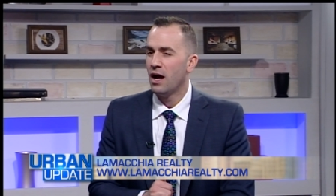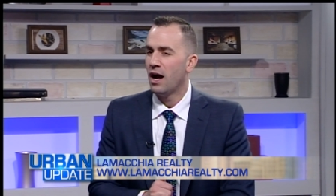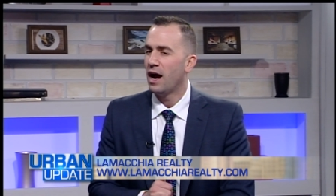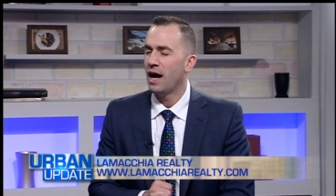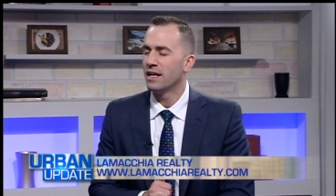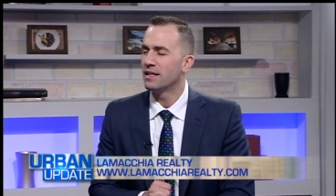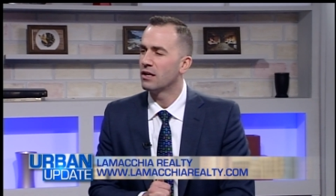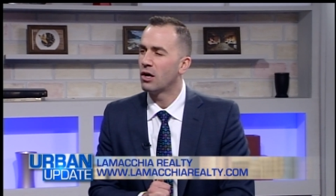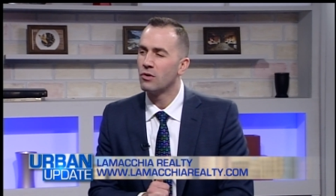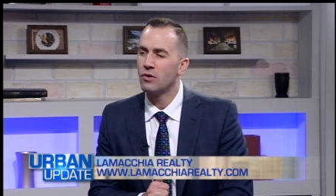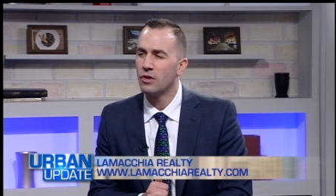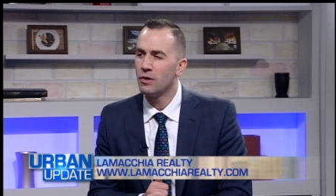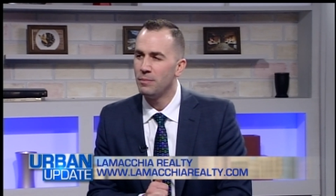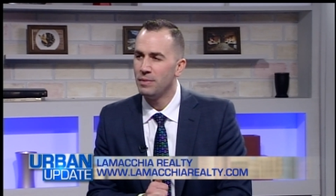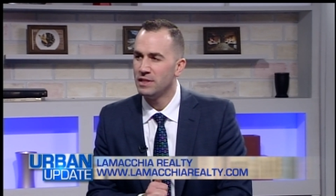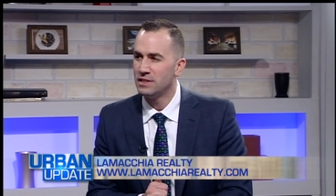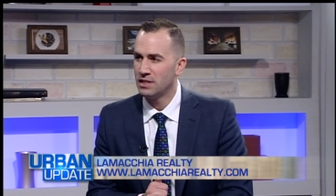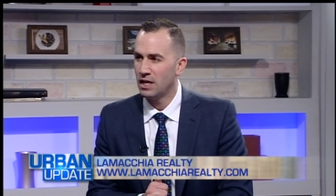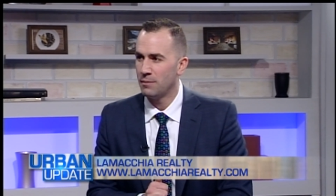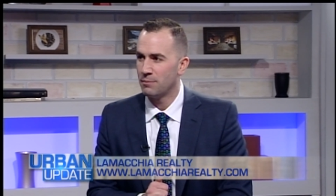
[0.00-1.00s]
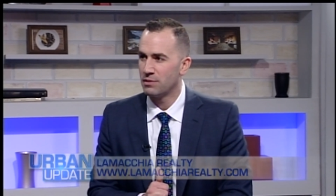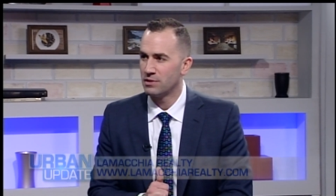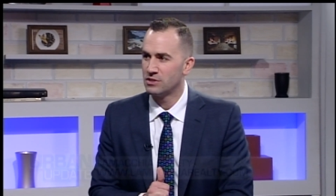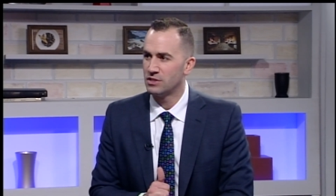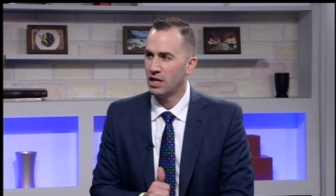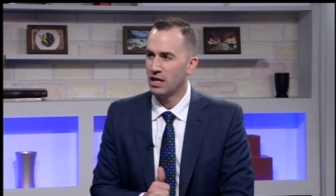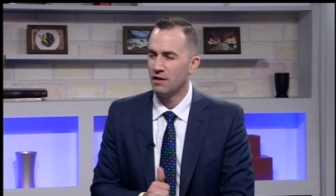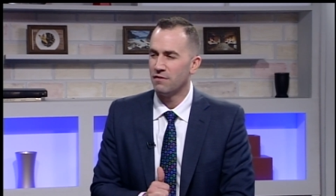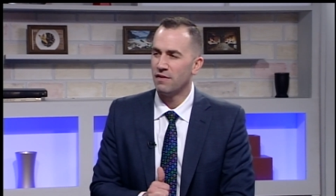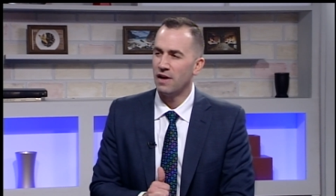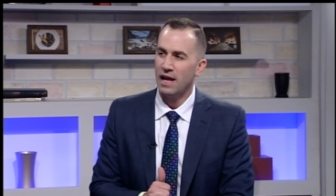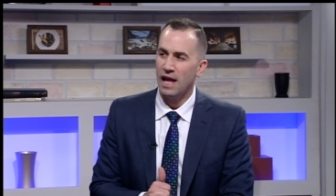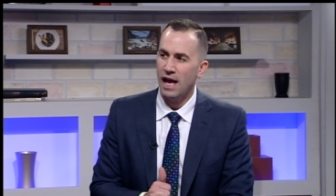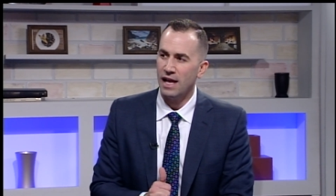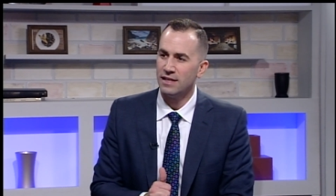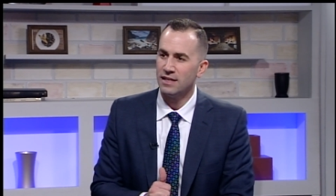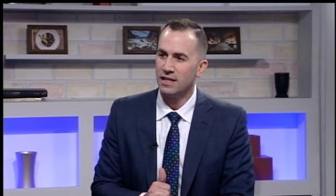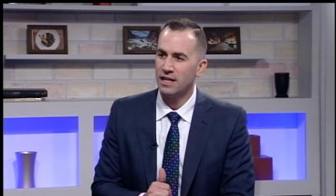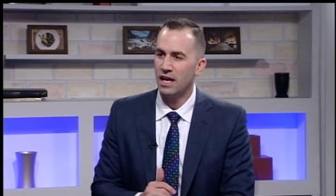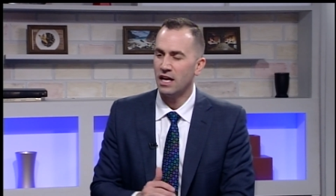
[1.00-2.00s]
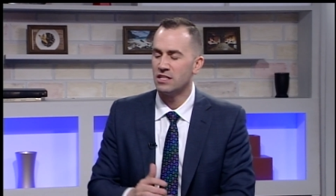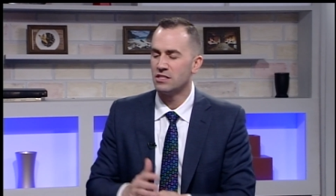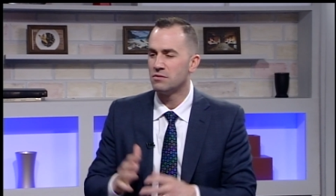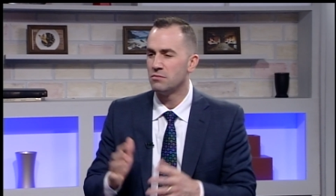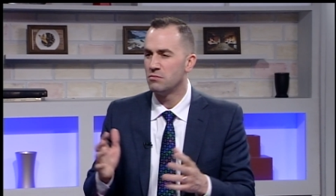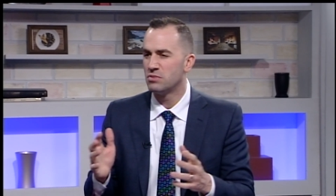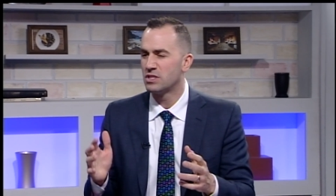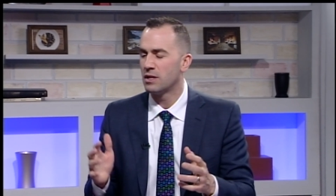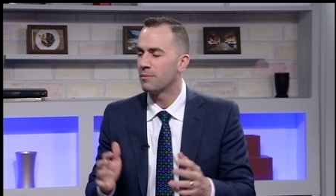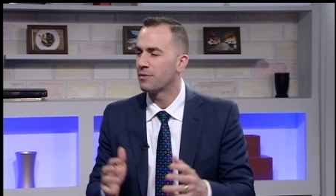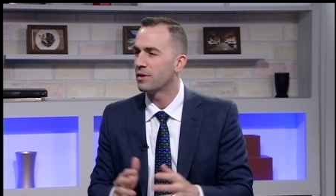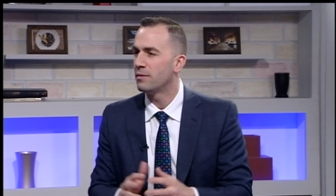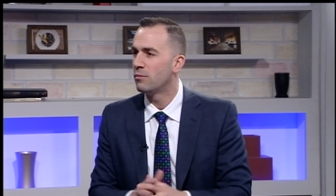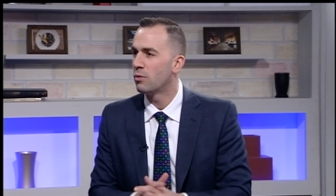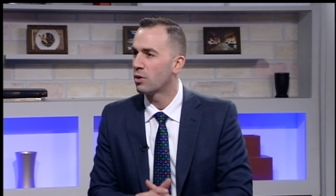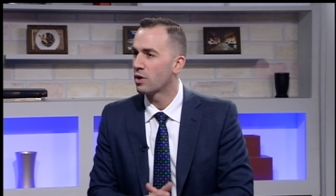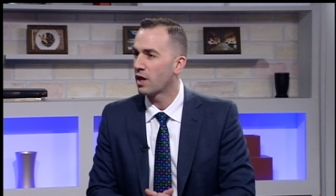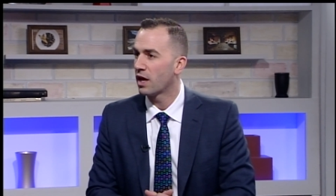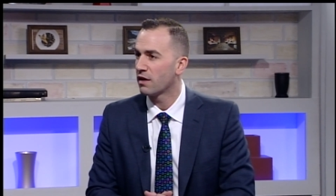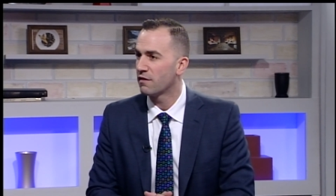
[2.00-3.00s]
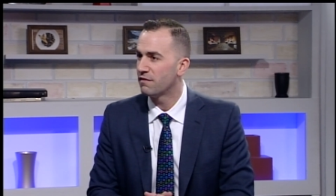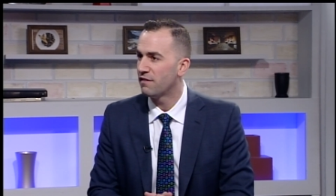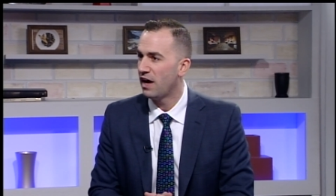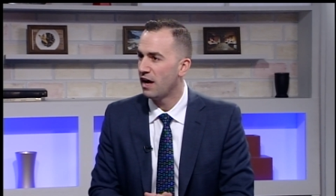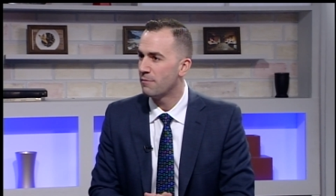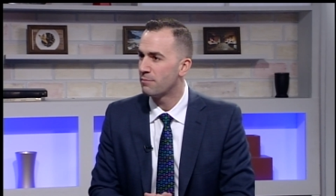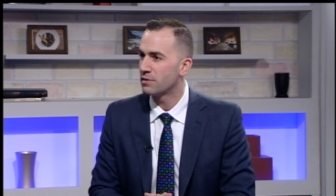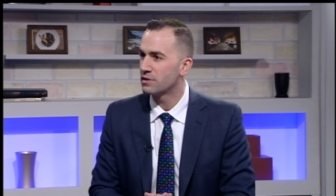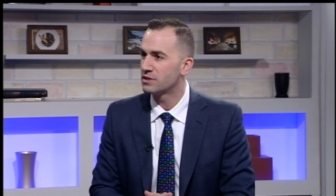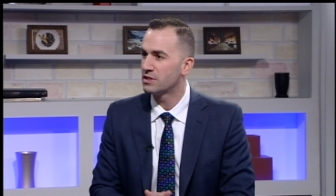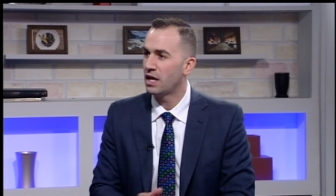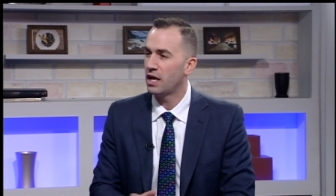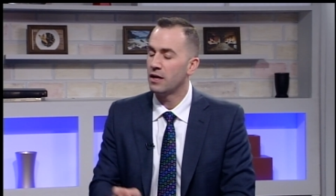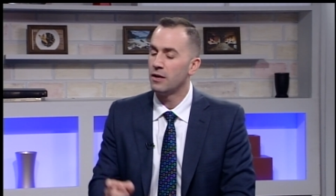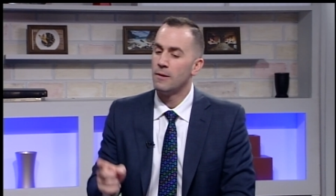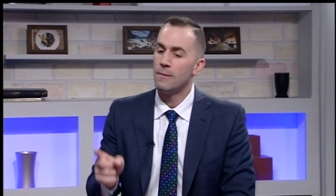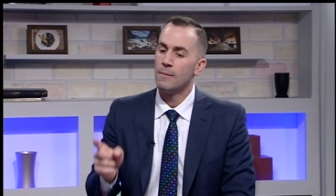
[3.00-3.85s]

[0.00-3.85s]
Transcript: I doubt it'll be 10%. If I had to guess, something more like 5%.